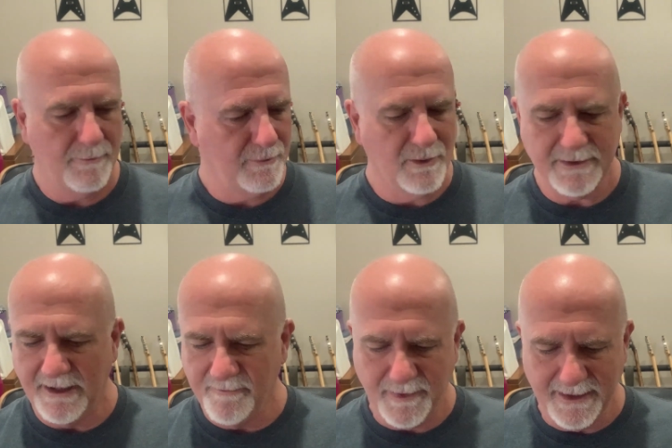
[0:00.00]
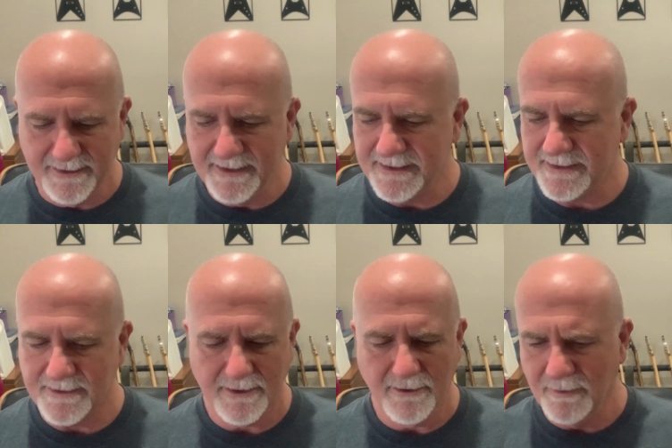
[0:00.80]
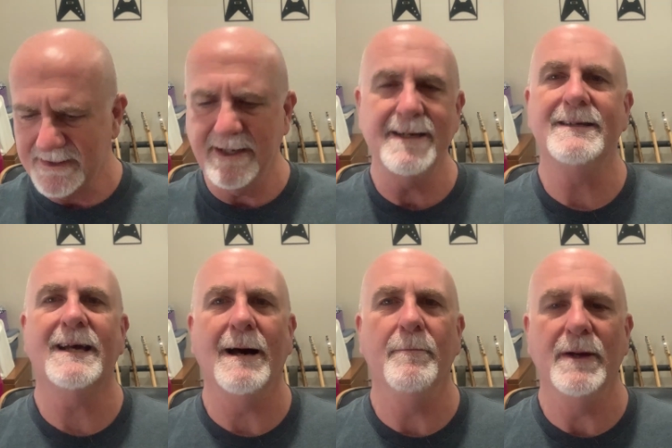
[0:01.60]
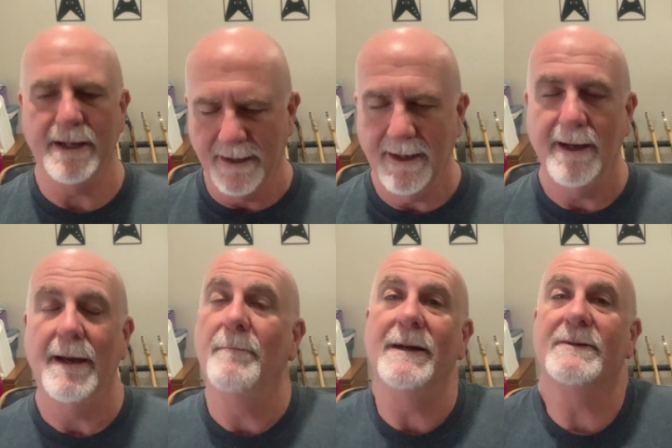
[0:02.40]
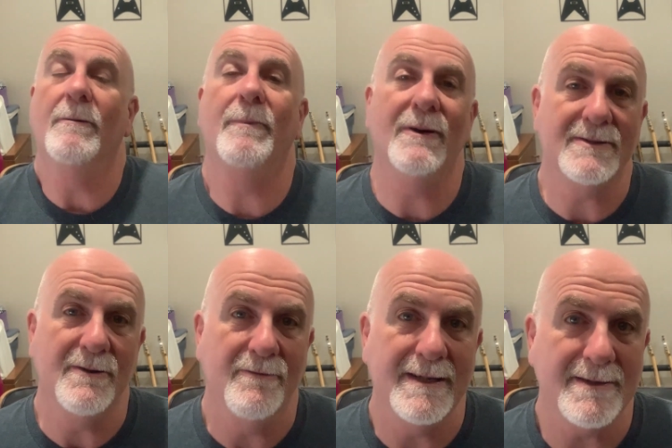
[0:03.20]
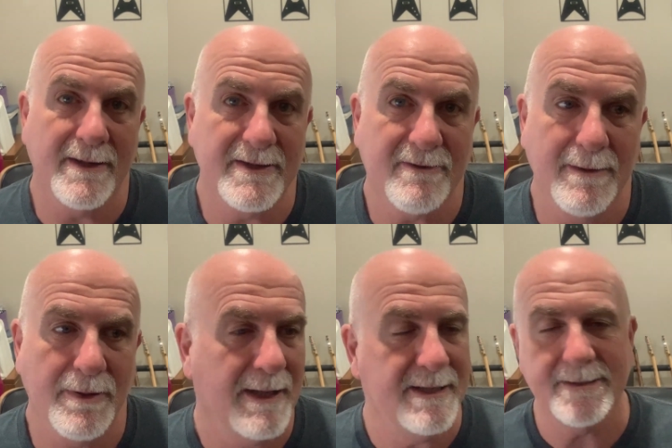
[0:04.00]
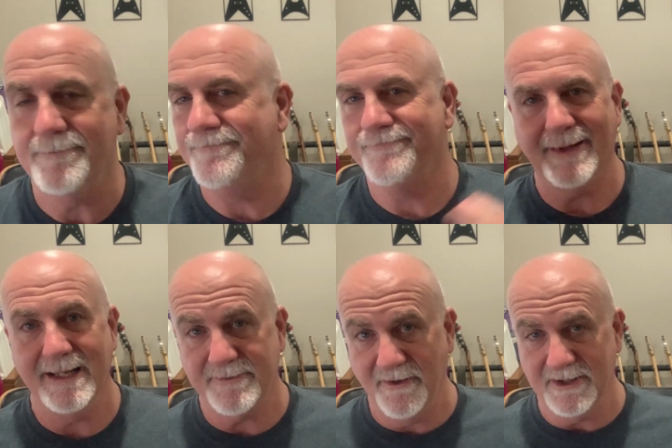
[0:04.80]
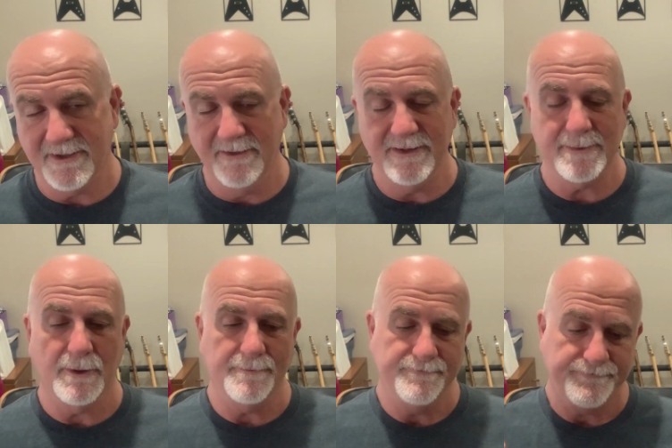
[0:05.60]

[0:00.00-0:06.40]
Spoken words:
Could that have been this? Or what's an intercut mean? But to a person who reads a lot of screenplays, it's virtually invisible.